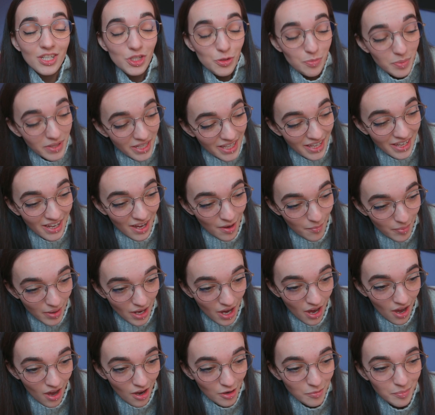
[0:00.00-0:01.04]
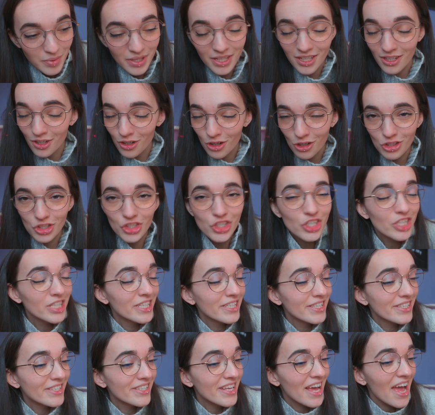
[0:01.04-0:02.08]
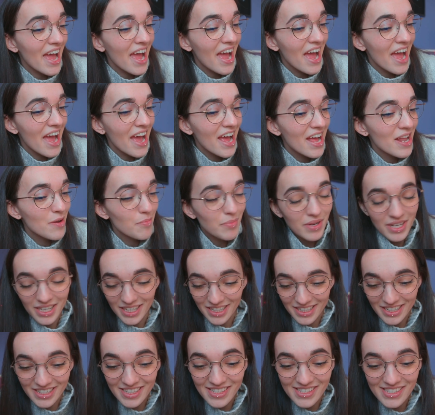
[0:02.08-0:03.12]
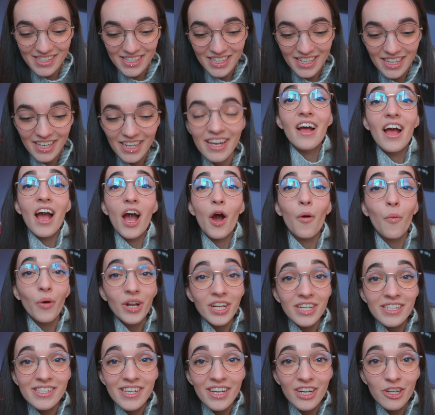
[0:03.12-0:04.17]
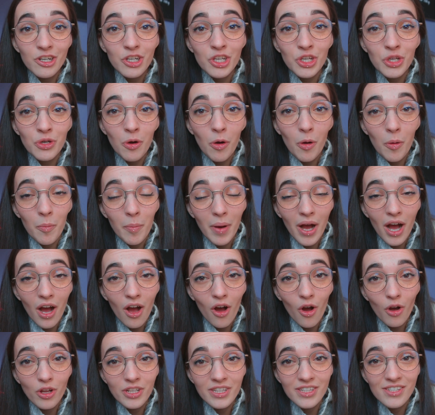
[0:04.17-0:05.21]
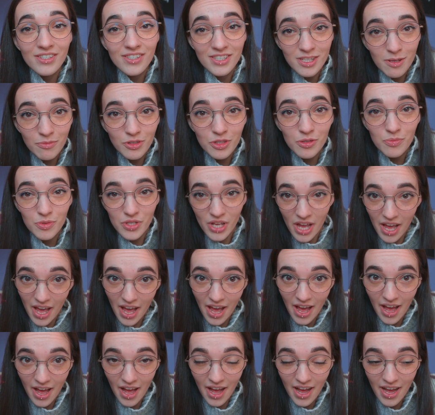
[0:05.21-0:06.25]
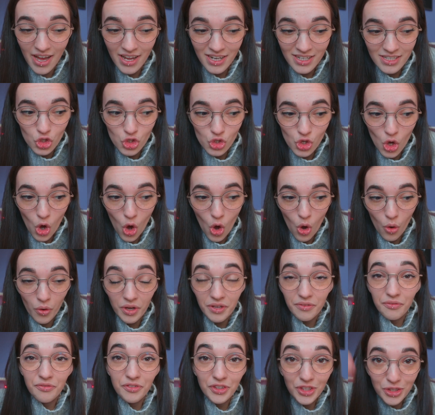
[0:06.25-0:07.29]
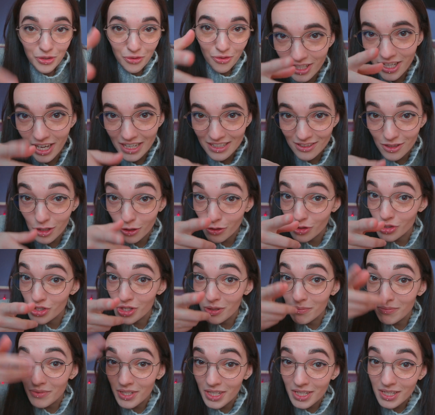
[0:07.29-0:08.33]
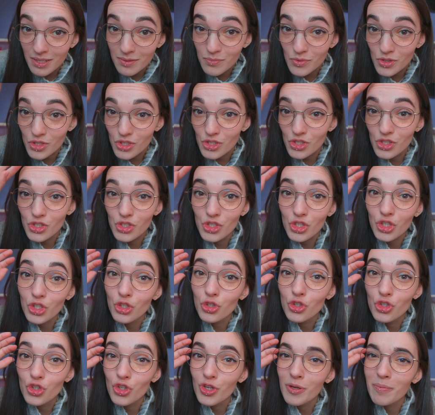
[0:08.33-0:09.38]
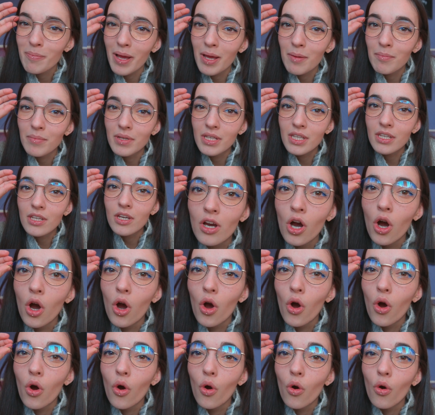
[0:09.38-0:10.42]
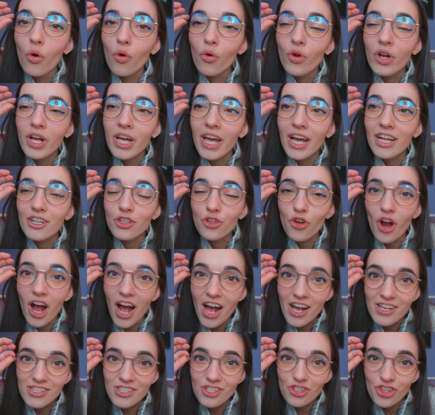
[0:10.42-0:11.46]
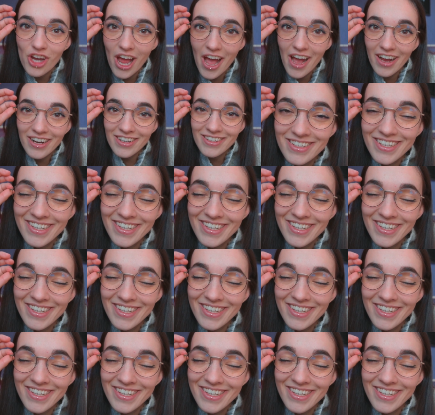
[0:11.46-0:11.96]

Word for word: speaking about being nauseous and being dizzy, I want to tell you about the symptoms I had. So if you get those symptoms, you should maybe go get your eyes checked.